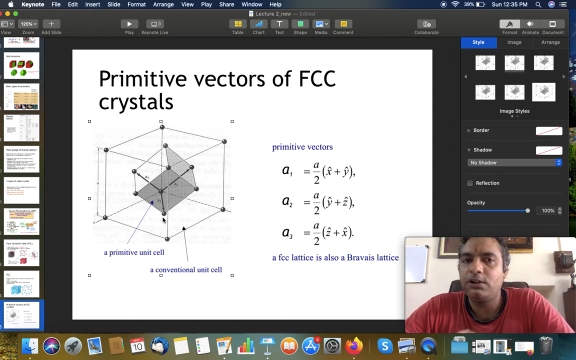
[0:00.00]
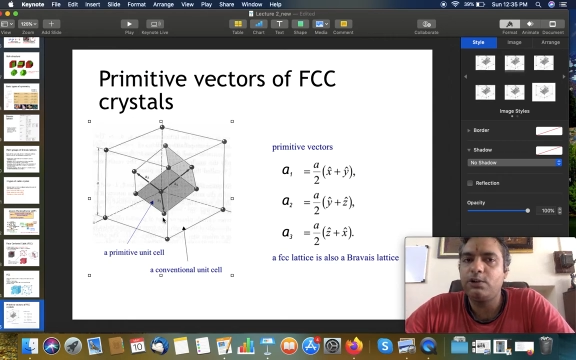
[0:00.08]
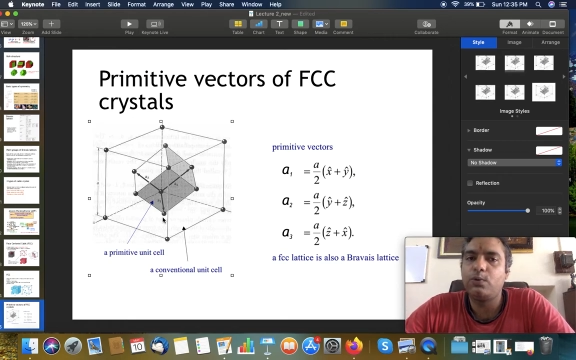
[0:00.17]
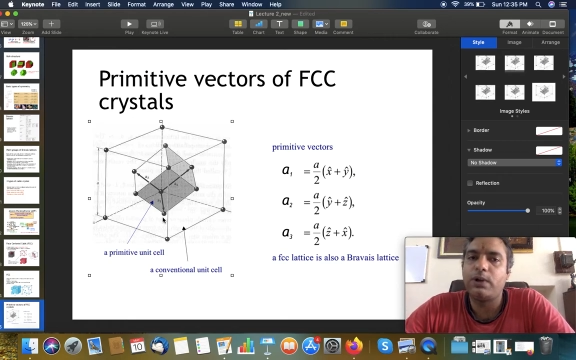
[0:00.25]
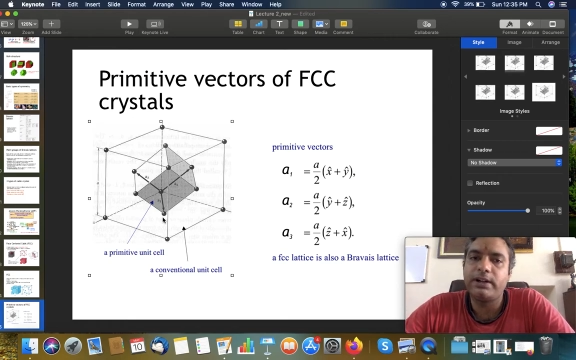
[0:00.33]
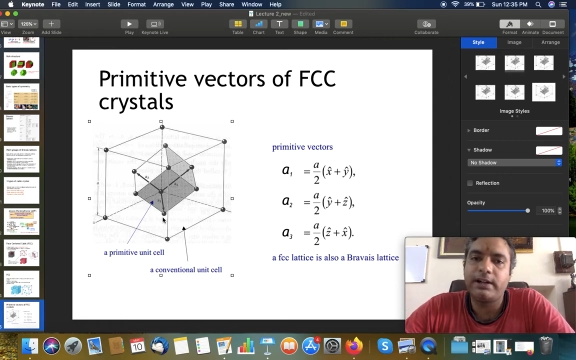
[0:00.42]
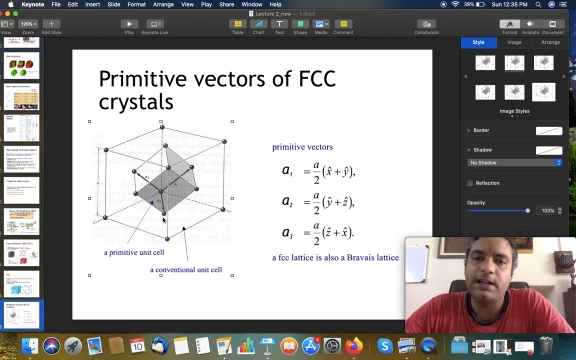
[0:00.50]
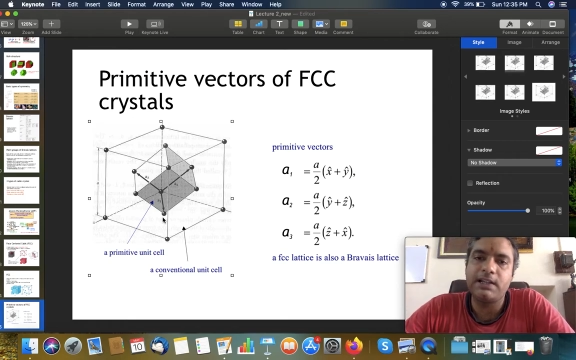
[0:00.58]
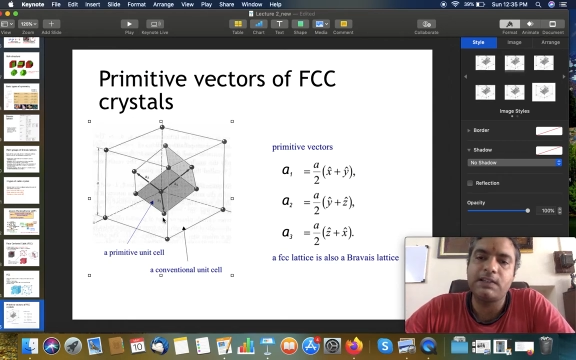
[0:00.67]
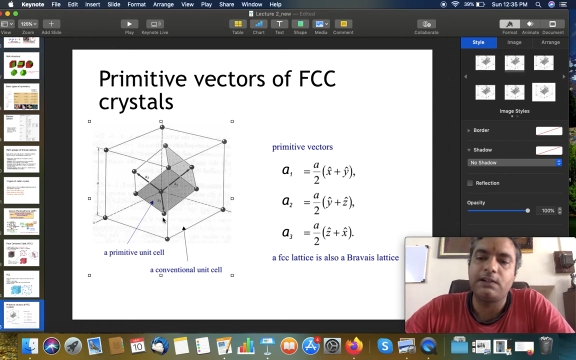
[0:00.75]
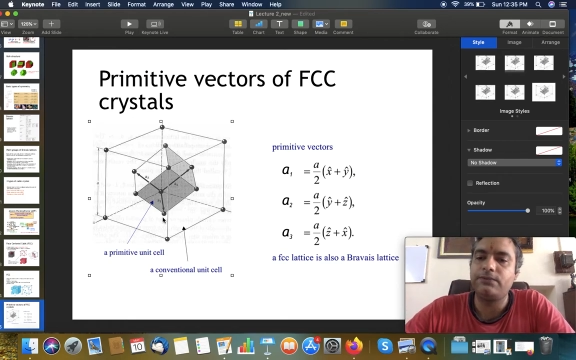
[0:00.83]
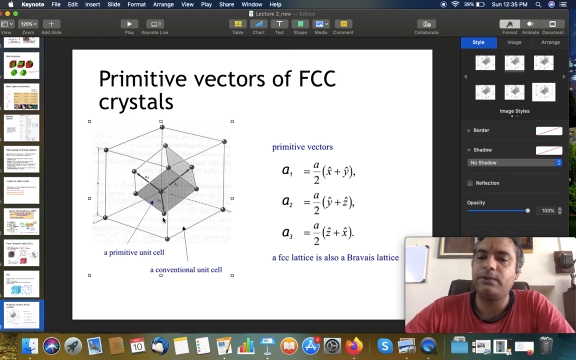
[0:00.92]
to one class
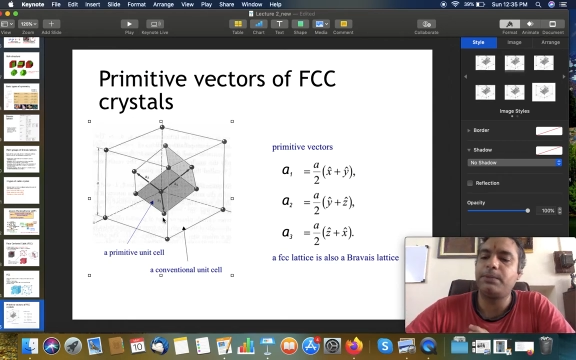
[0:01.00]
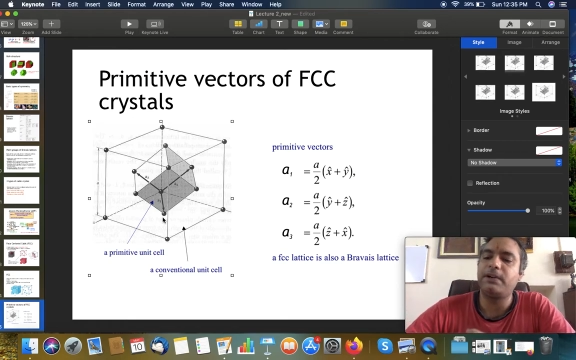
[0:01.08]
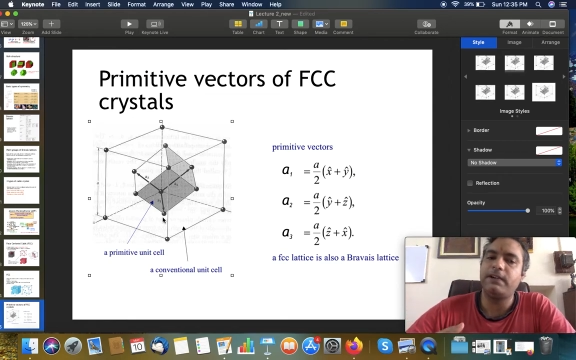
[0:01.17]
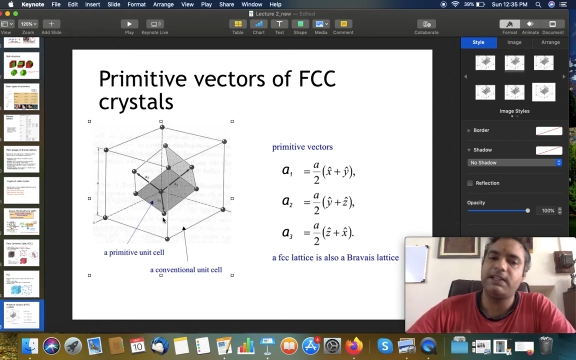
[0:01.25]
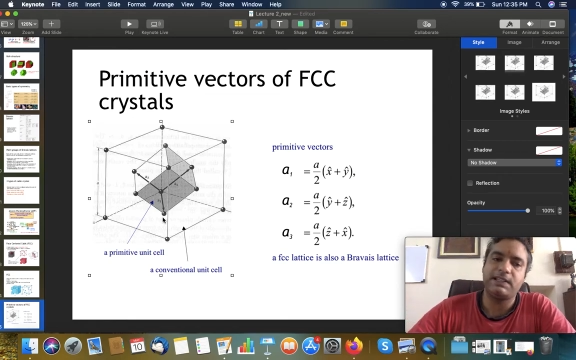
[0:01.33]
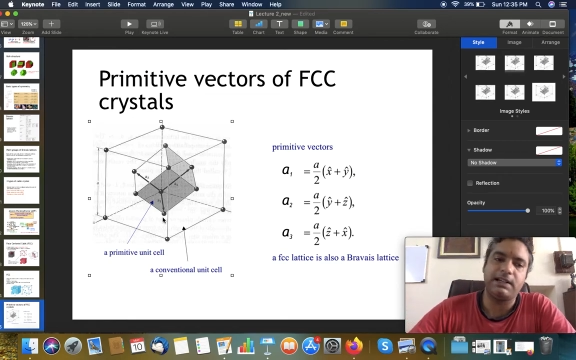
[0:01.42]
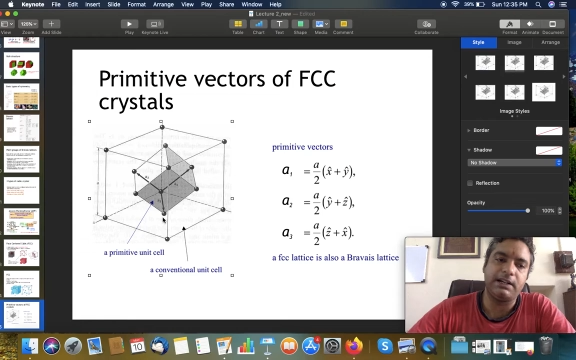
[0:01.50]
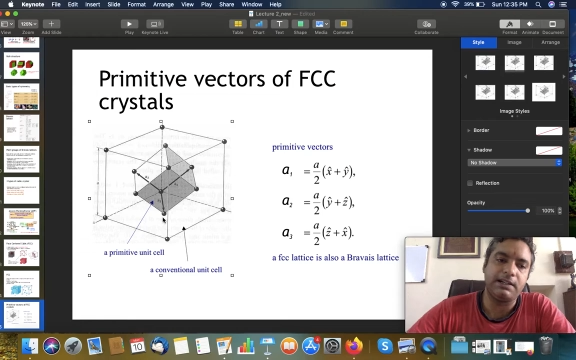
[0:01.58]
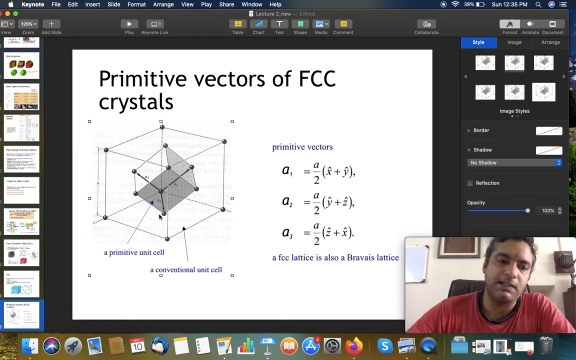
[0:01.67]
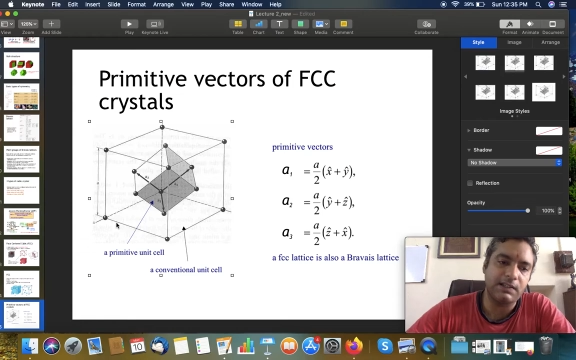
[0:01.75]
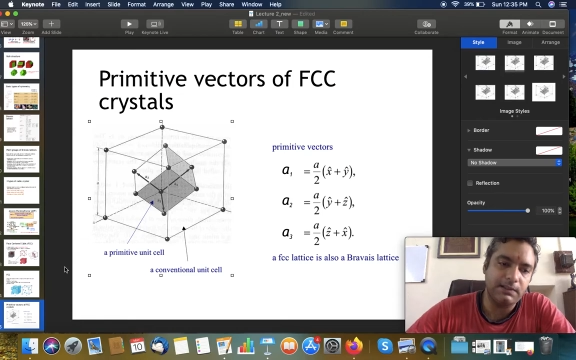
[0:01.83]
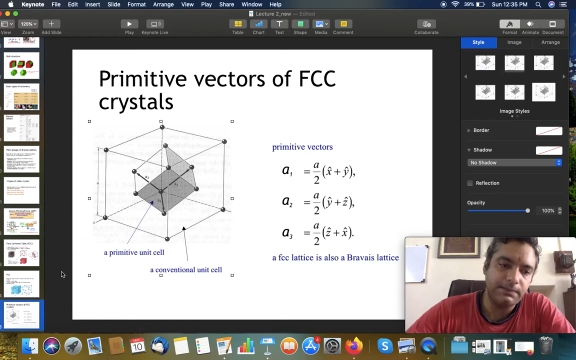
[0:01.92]
of a Bravais lattice.